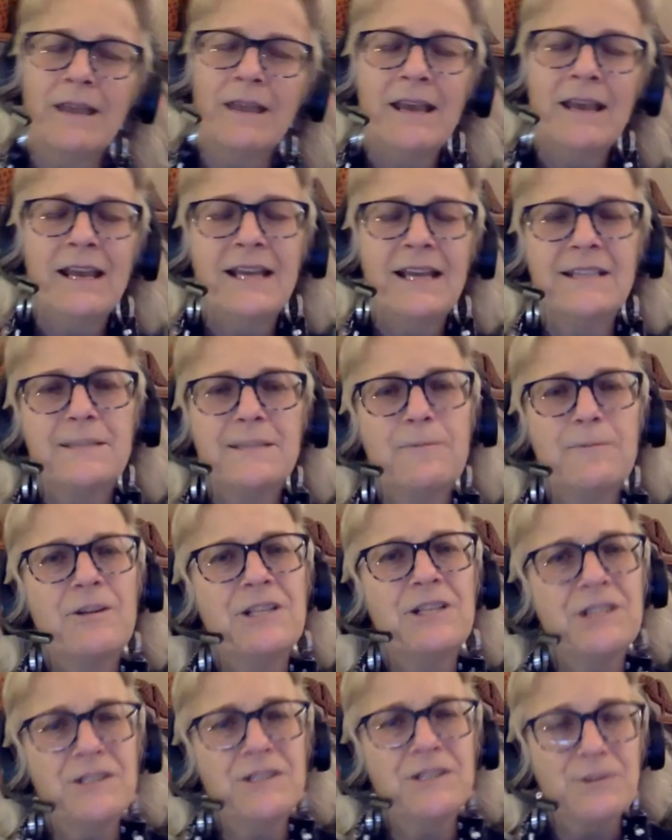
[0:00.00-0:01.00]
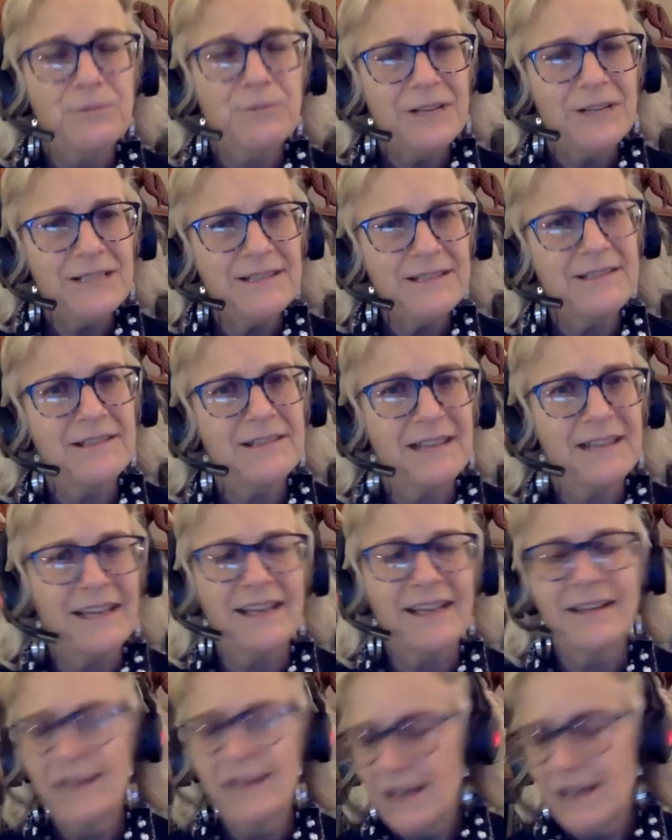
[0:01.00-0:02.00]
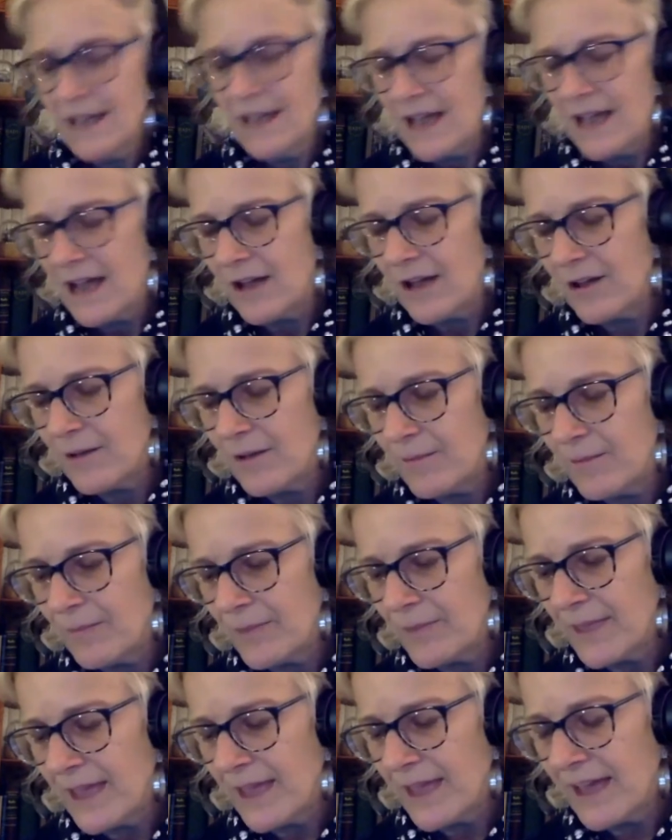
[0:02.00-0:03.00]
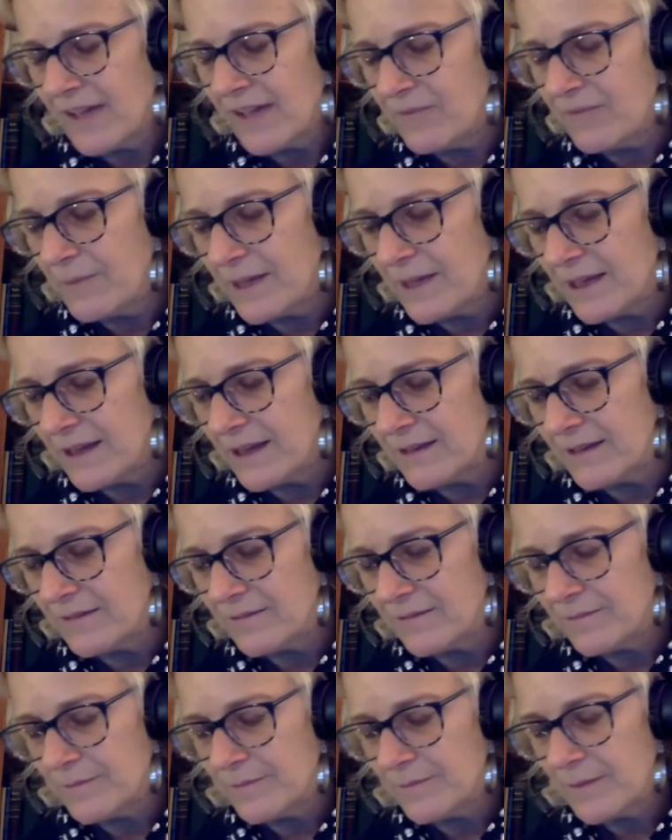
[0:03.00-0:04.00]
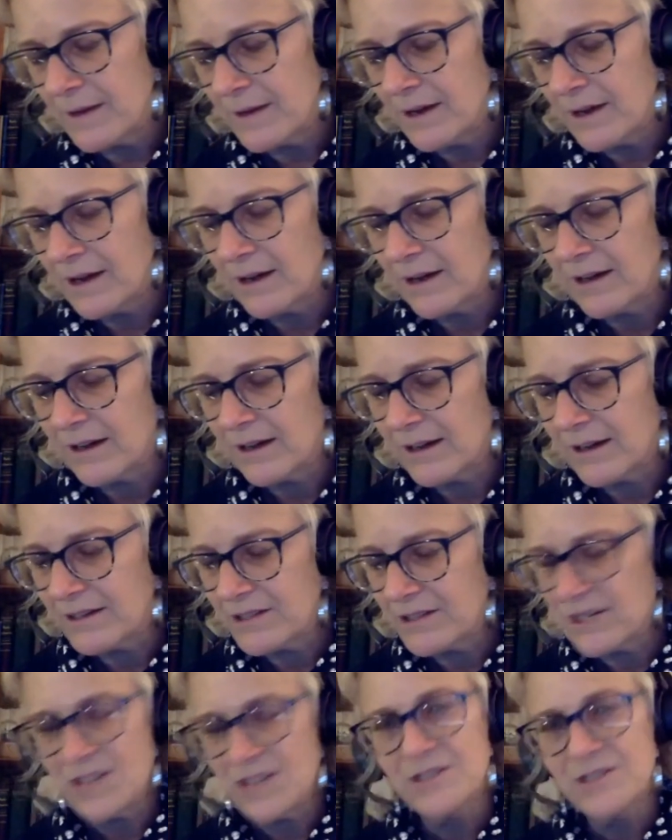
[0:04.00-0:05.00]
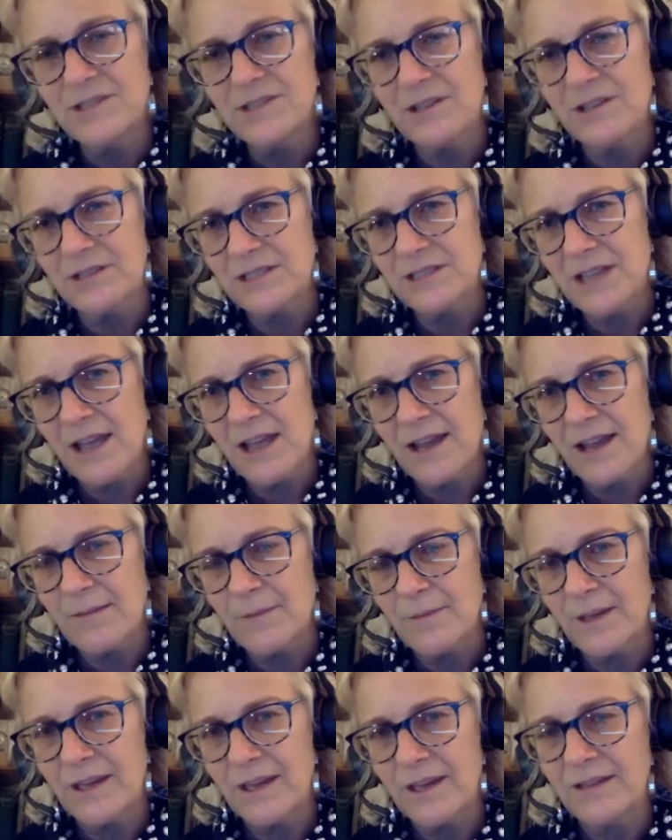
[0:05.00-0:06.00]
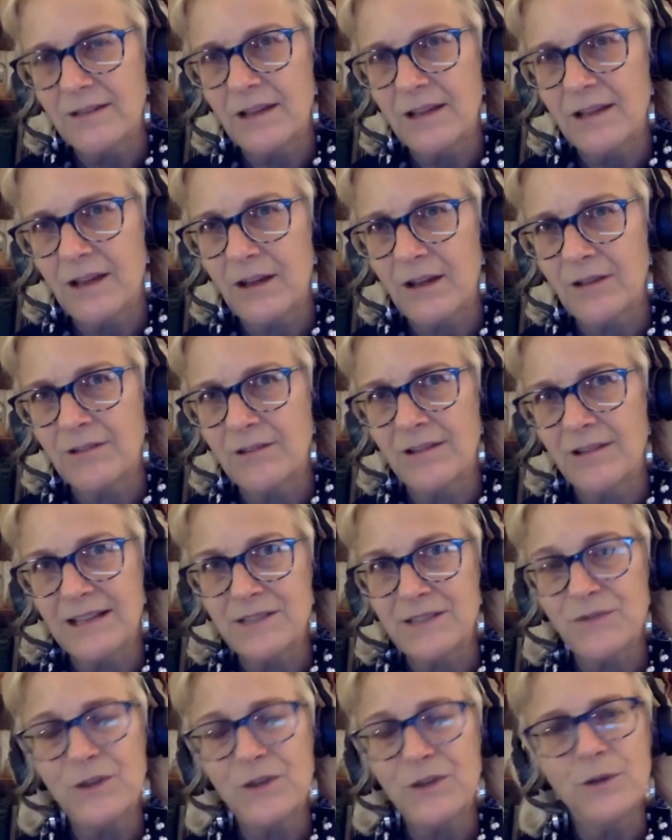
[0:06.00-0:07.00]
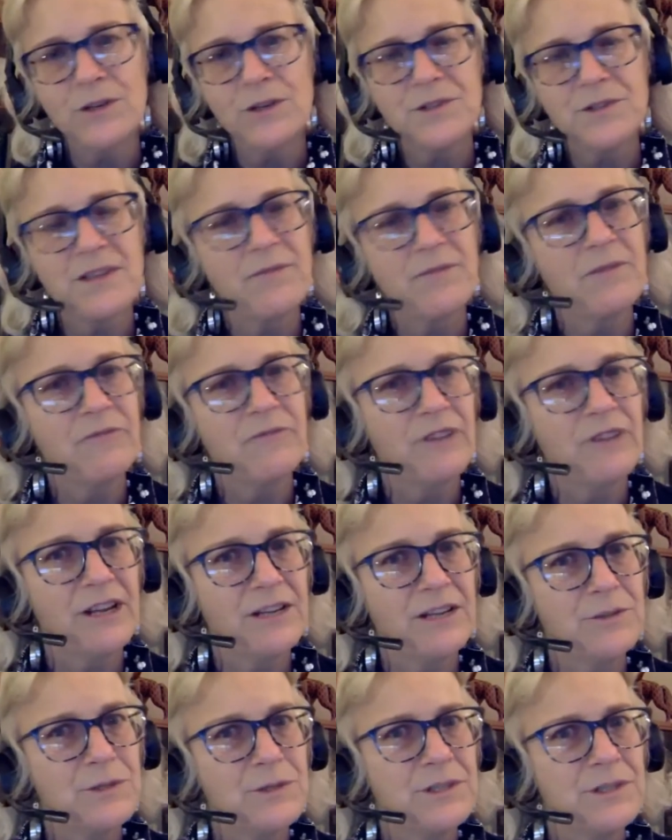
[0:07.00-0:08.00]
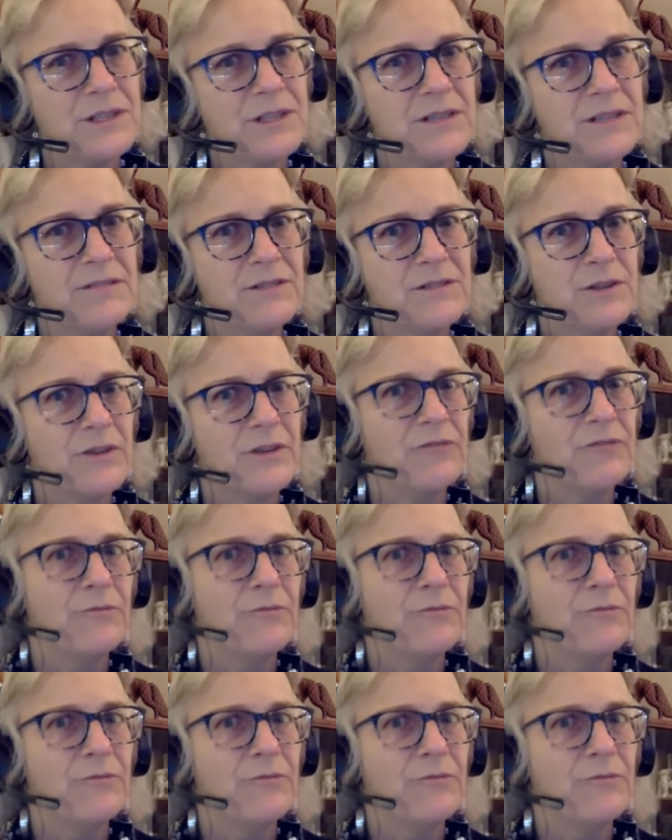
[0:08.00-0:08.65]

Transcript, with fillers: inspirations recently um, have been uh, changes all the time, but uh, the last few years I've been very interested in sort of